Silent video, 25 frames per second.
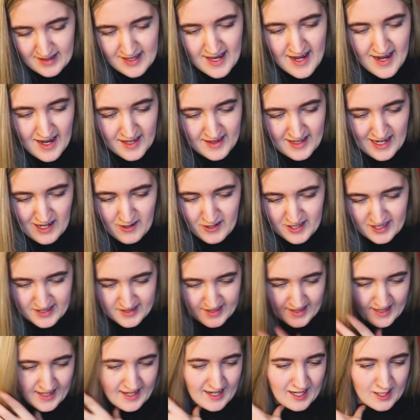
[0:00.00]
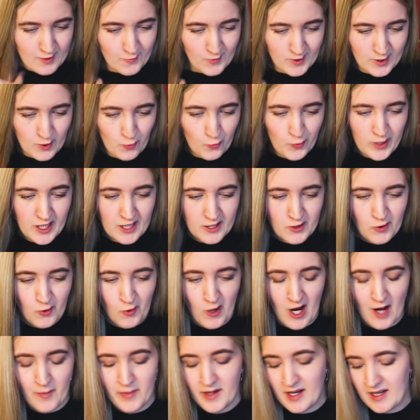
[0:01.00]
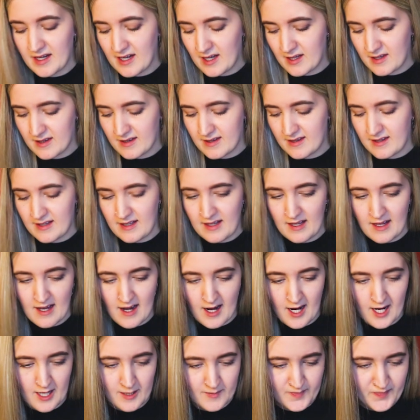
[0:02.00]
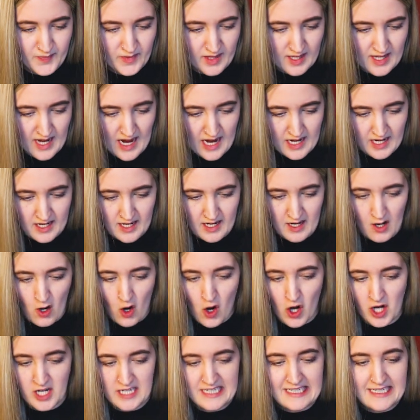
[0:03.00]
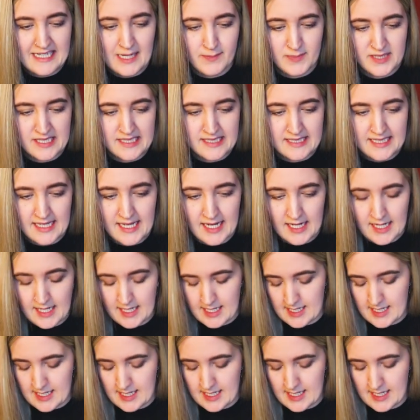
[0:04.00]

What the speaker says: Yeah, there it is again with the weird cropping and the edited on lipstick.